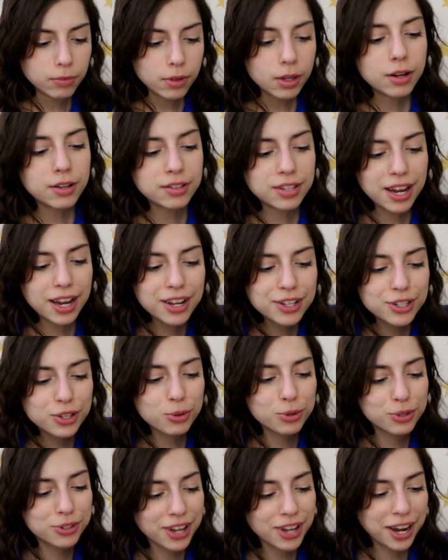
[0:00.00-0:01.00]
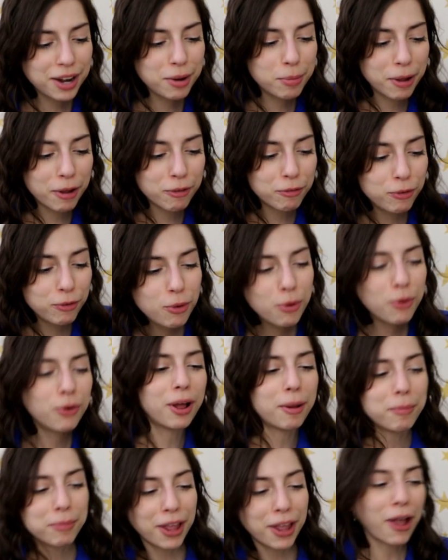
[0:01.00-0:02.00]
Because I get so excited about food.
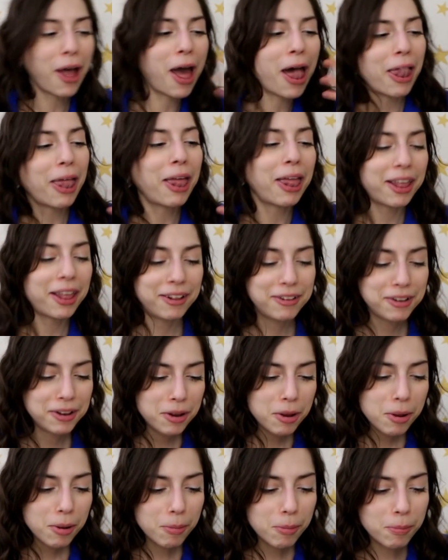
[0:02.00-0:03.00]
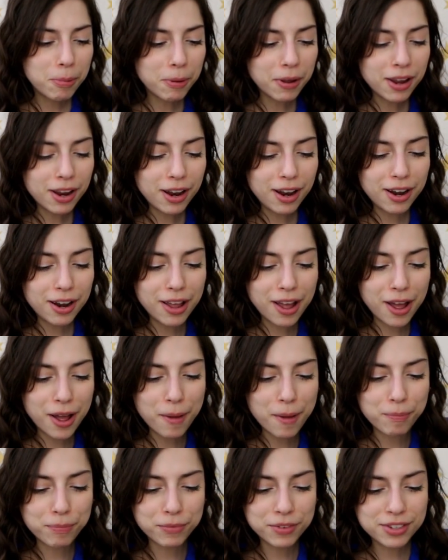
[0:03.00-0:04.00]
I'm like, how? But
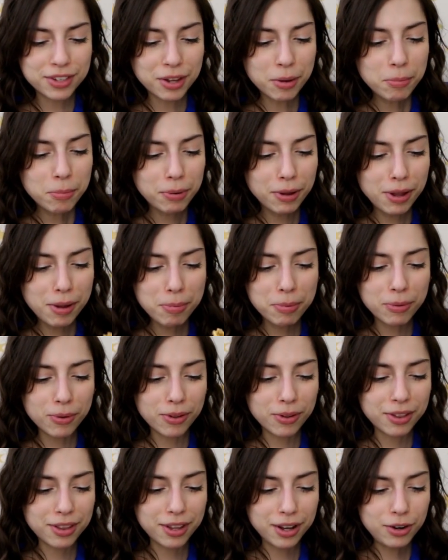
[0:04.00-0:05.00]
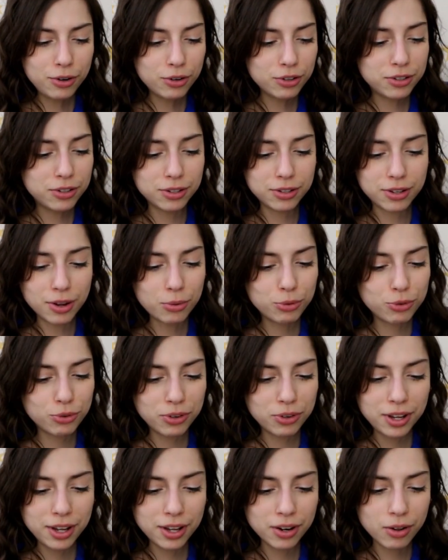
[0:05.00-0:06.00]
some people, they just don't
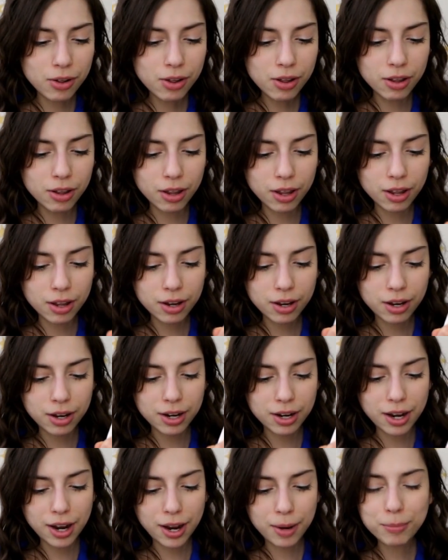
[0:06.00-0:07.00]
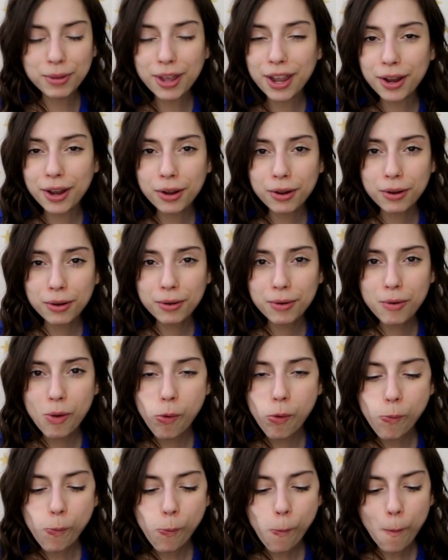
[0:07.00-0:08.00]
drink at all. And I'm like,
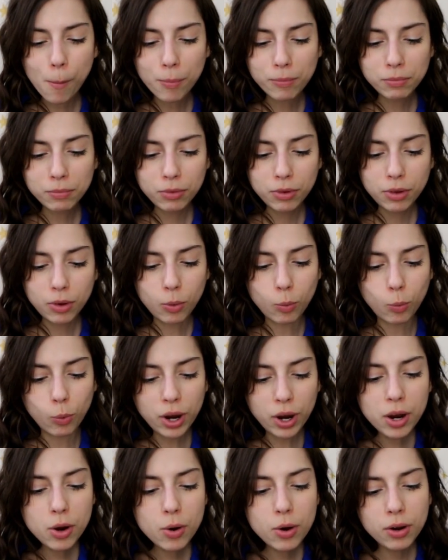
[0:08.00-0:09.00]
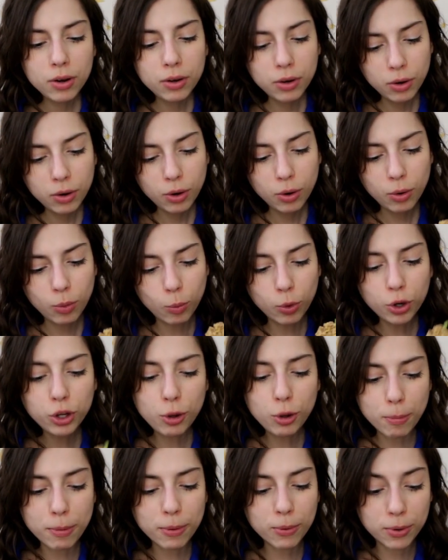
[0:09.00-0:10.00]
where were
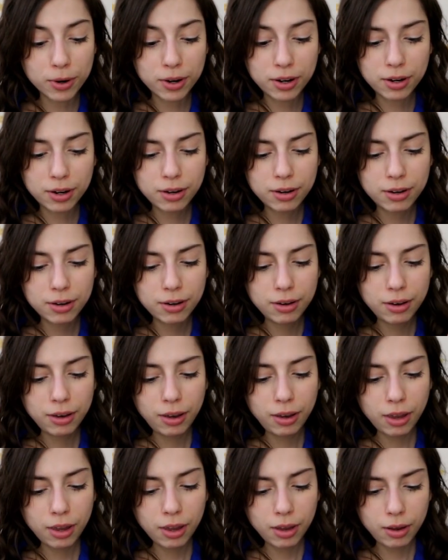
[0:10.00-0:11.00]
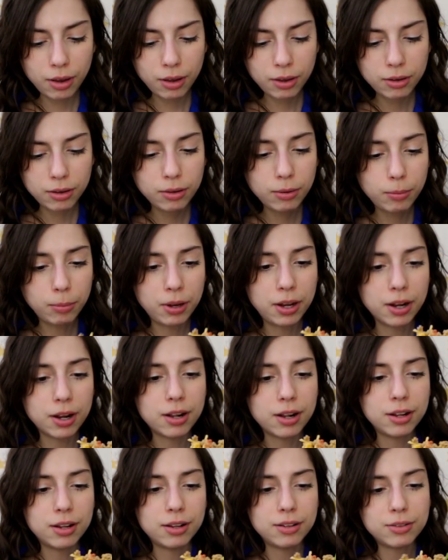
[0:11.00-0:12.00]
you born?
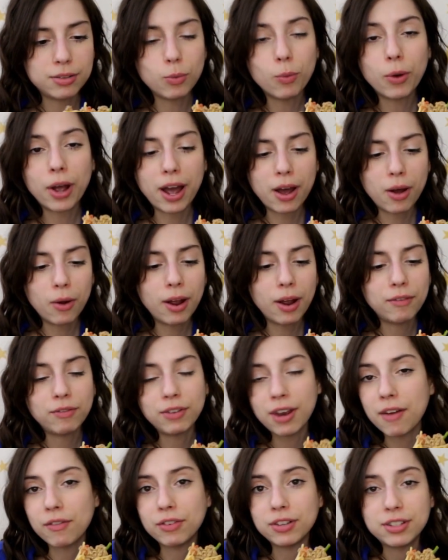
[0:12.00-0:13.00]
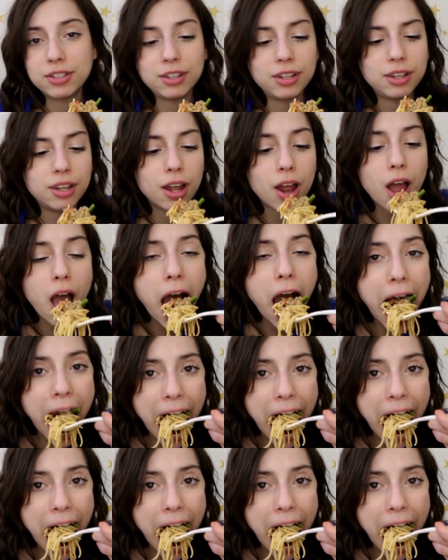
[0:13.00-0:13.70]
Because, wow, I've never seen that.